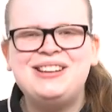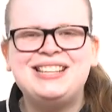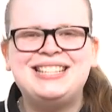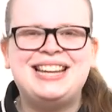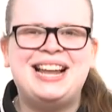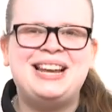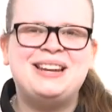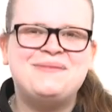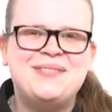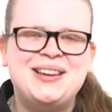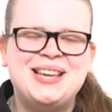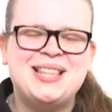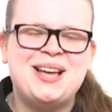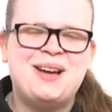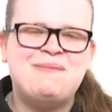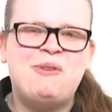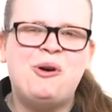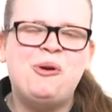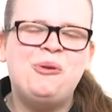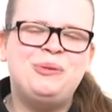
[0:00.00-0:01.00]
it's telling me that
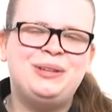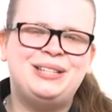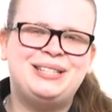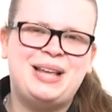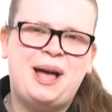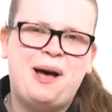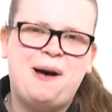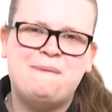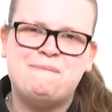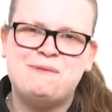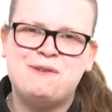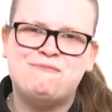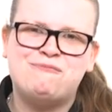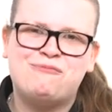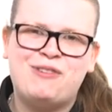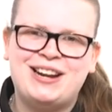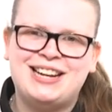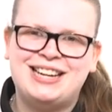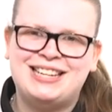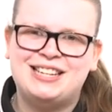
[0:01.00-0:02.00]
I'm all set up and ready